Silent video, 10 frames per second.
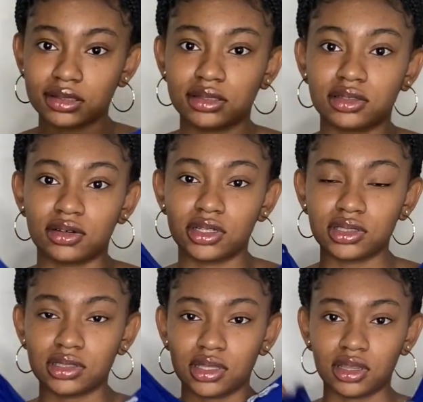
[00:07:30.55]

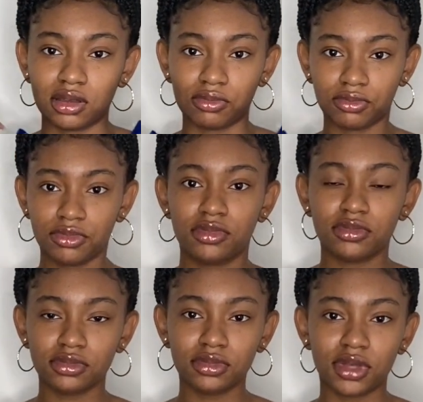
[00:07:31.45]
scrunched the.
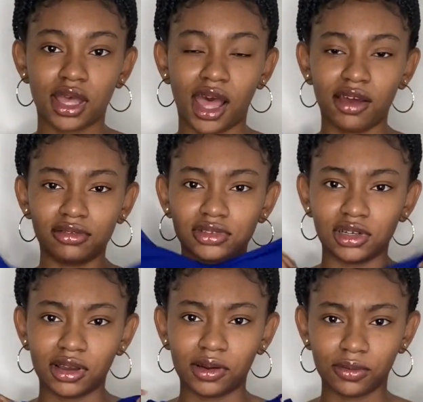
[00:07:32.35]
I don't
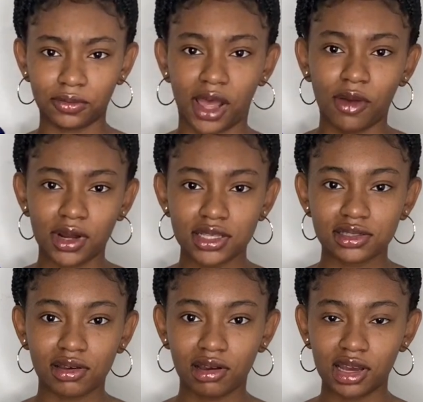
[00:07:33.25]
know how this
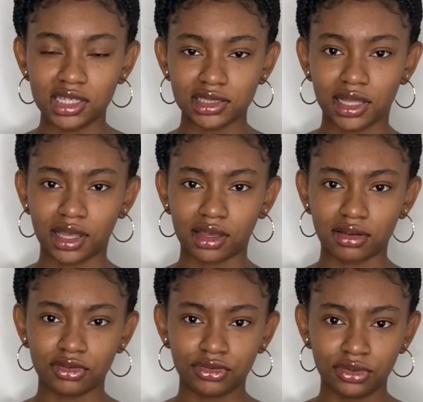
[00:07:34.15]
called. It's like
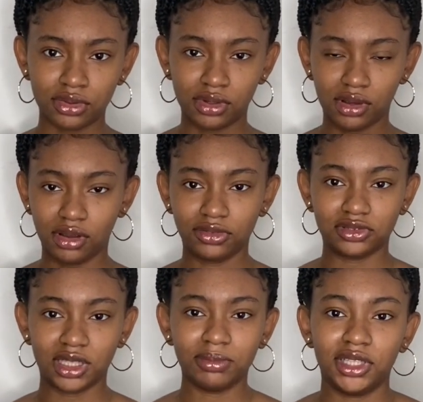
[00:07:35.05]

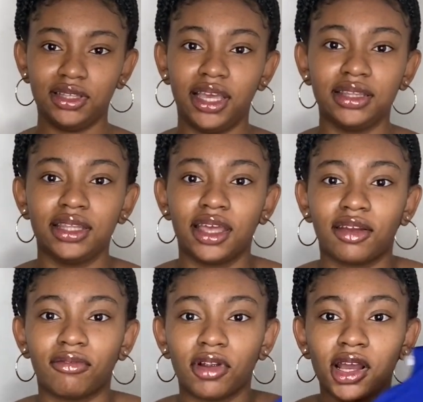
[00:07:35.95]
something like
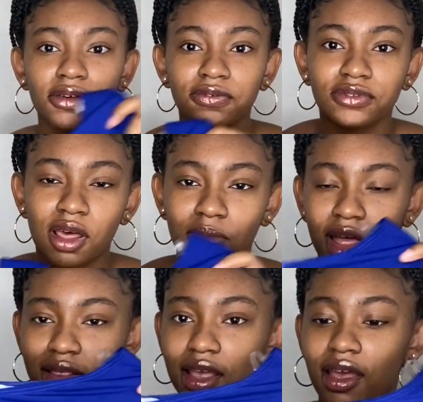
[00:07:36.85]
that. Royal
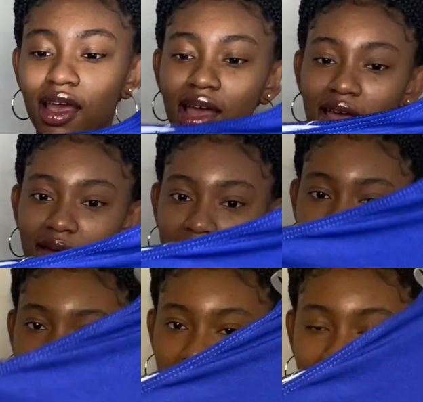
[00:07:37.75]
something like that. But I